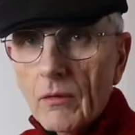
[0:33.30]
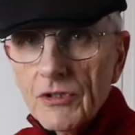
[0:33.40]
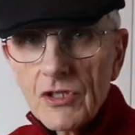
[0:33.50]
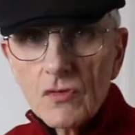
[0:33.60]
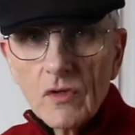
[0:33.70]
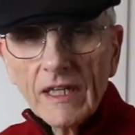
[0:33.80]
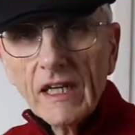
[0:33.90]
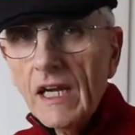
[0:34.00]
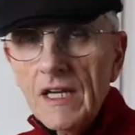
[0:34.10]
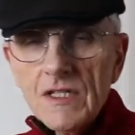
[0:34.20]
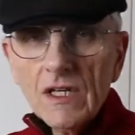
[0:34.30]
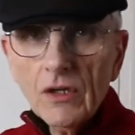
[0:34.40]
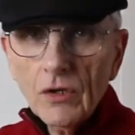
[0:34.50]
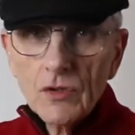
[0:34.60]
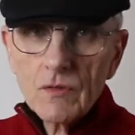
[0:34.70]
which is really easy to
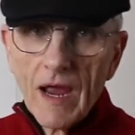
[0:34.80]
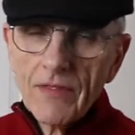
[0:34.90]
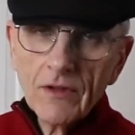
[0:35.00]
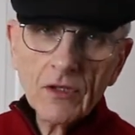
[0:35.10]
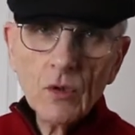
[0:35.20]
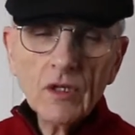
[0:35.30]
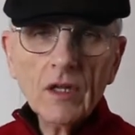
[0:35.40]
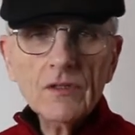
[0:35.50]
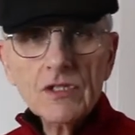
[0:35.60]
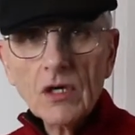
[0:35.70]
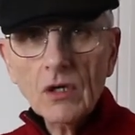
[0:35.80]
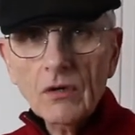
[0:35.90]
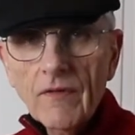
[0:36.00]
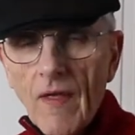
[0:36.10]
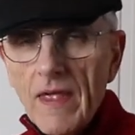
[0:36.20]
use. Rather than doing it on the
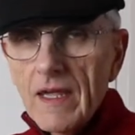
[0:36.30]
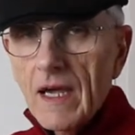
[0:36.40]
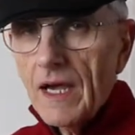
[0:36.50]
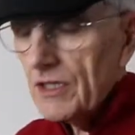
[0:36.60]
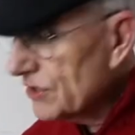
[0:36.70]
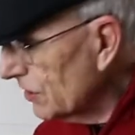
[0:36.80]
stove, I just